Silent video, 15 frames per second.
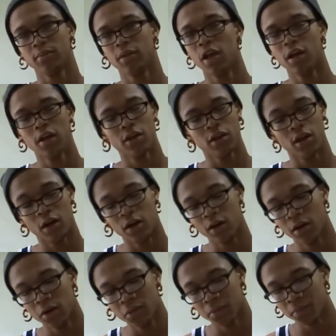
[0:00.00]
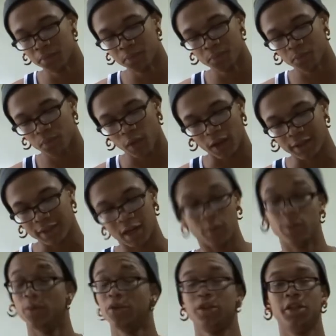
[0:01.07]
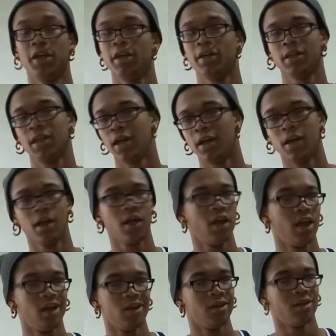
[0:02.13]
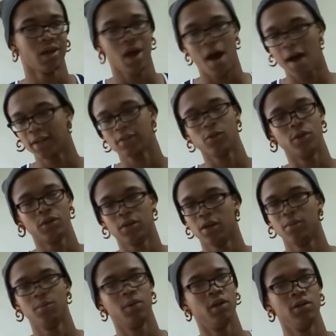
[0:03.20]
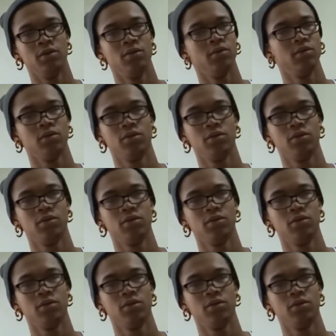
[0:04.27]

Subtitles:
Because I remember shit, like, high school was nothing but,